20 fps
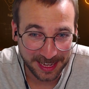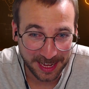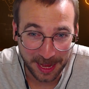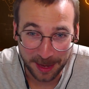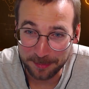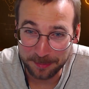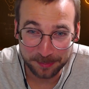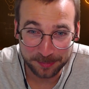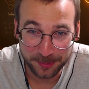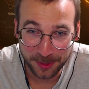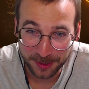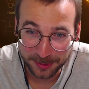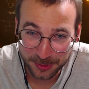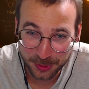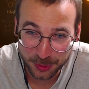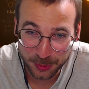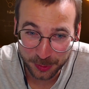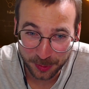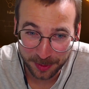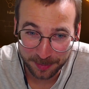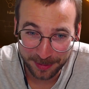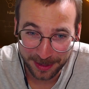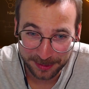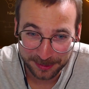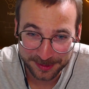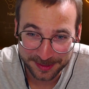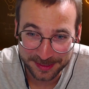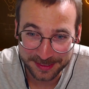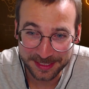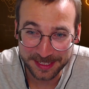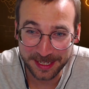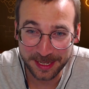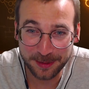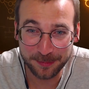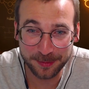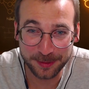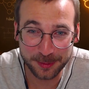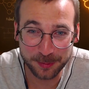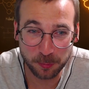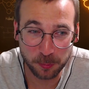I'm not sure about it,
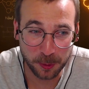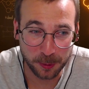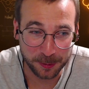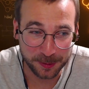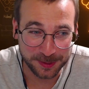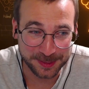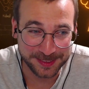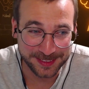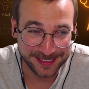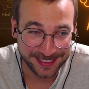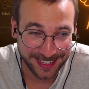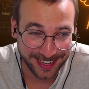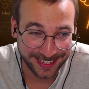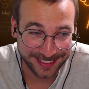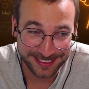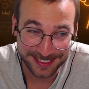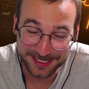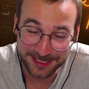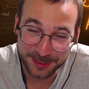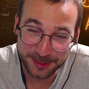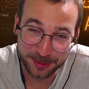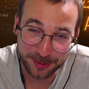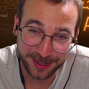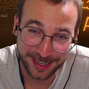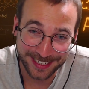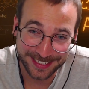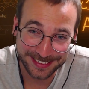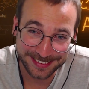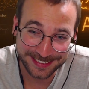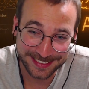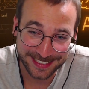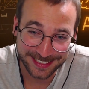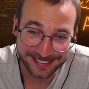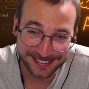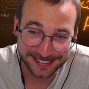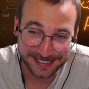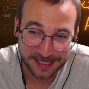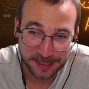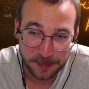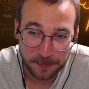if it works. I didn't try it
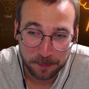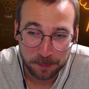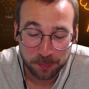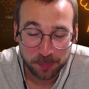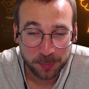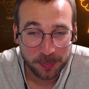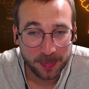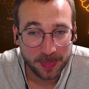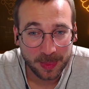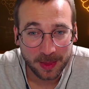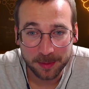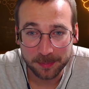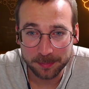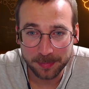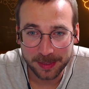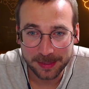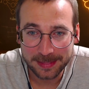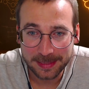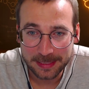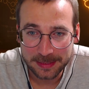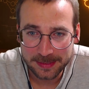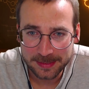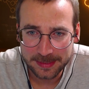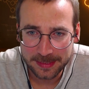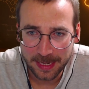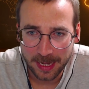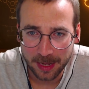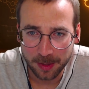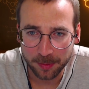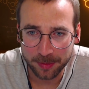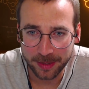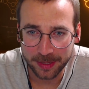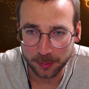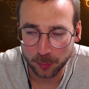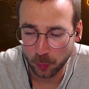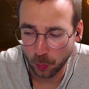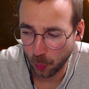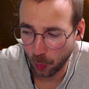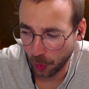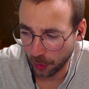yet, but let's see how
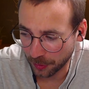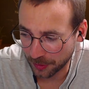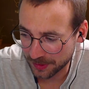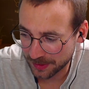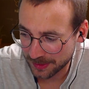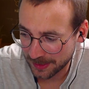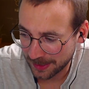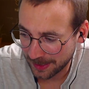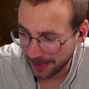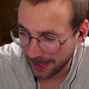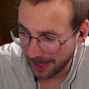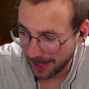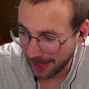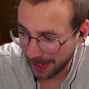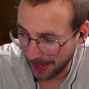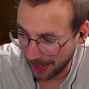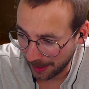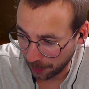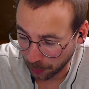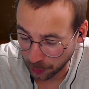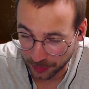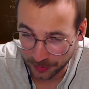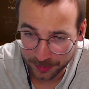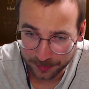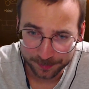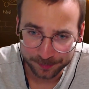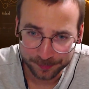that works out.